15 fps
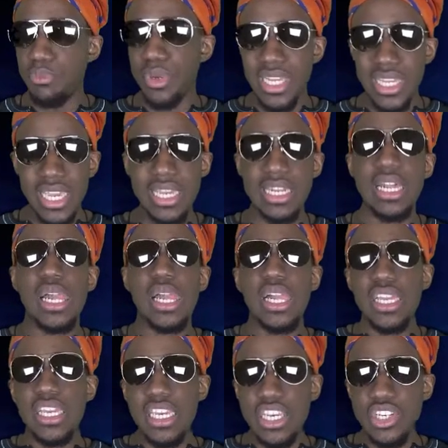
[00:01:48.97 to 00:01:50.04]
But again,
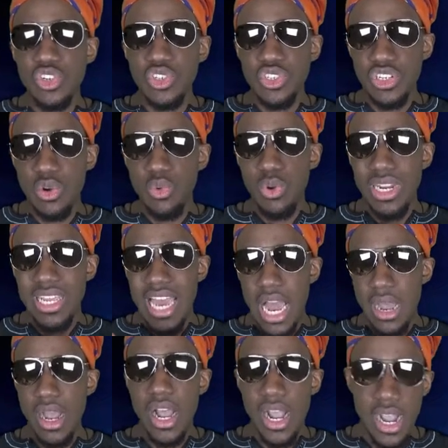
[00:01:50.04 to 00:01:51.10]
it just did not really
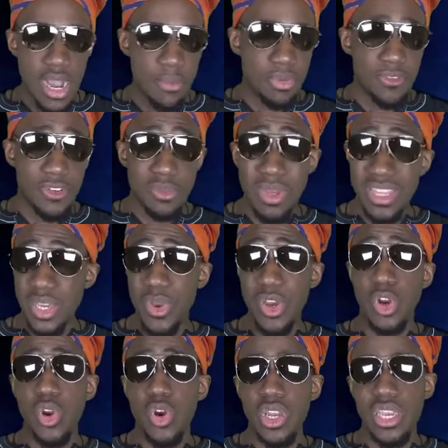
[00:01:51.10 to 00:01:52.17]
happen for them and they were
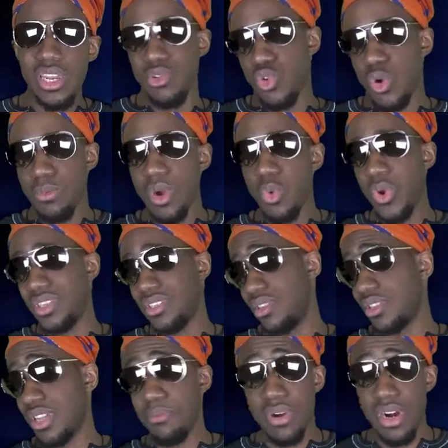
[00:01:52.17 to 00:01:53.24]
unlucky. And Roma went and
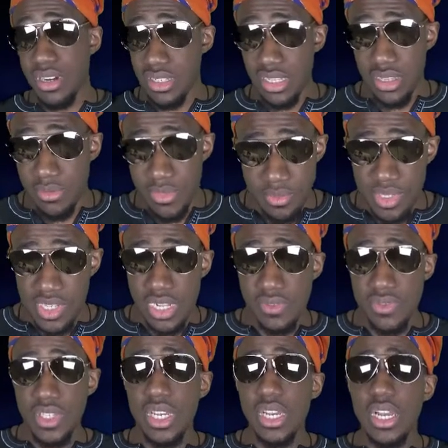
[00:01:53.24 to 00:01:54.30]
just embarrassed them
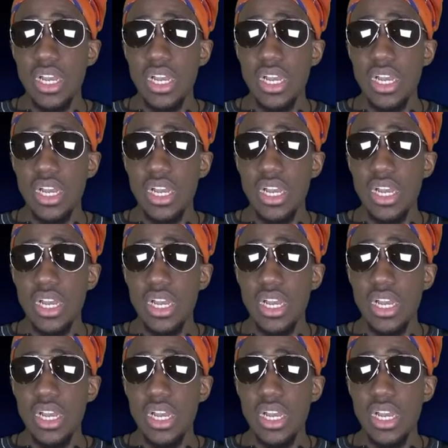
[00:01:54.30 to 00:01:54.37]
themselves.